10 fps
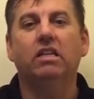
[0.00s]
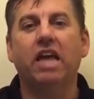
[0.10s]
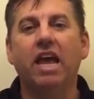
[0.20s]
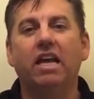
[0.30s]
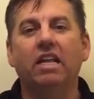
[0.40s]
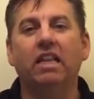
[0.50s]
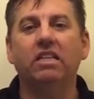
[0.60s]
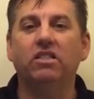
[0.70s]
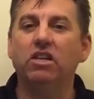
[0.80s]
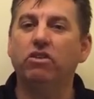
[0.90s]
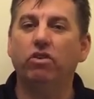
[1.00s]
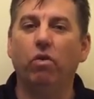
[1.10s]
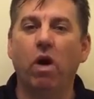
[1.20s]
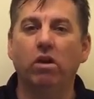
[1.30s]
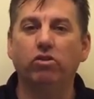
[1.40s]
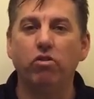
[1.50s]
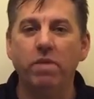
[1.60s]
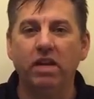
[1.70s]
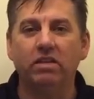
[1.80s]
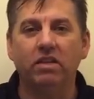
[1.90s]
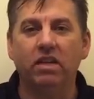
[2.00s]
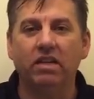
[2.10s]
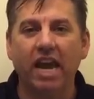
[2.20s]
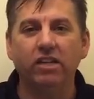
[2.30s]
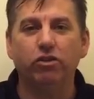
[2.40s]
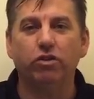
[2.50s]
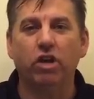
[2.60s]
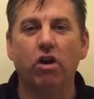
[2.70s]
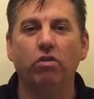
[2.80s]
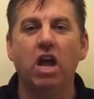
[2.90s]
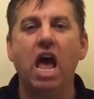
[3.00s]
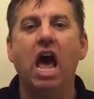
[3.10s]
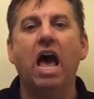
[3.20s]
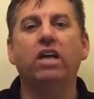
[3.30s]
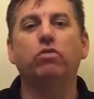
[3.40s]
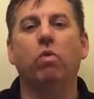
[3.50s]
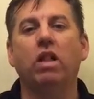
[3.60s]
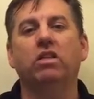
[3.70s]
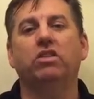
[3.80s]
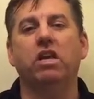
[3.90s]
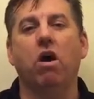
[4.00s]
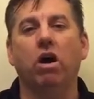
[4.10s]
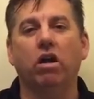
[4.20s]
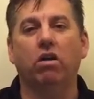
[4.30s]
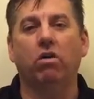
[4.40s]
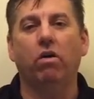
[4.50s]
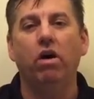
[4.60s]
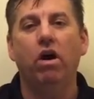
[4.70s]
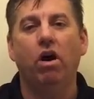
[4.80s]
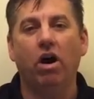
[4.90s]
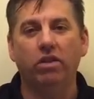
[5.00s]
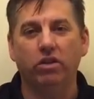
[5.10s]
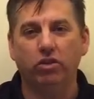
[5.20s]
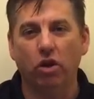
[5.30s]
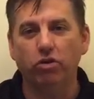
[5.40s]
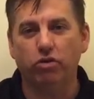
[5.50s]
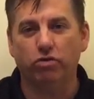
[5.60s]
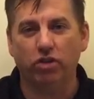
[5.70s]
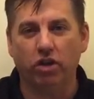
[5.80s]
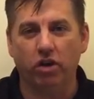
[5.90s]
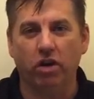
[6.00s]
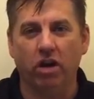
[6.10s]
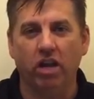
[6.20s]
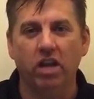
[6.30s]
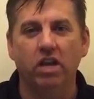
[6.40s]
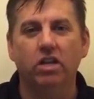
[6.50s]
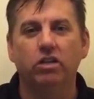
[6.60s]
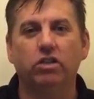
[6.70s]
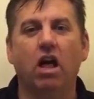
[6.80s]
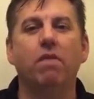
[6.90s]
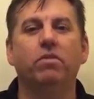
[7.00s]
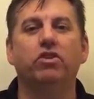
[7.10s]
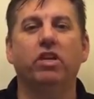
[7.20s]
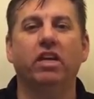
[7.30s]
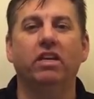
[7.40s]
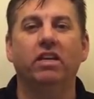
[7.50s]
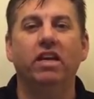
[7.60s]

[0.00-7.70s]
Take a listen to our 2 Minutes in the Danger Zone, as well as the article on the Social Security slot machine.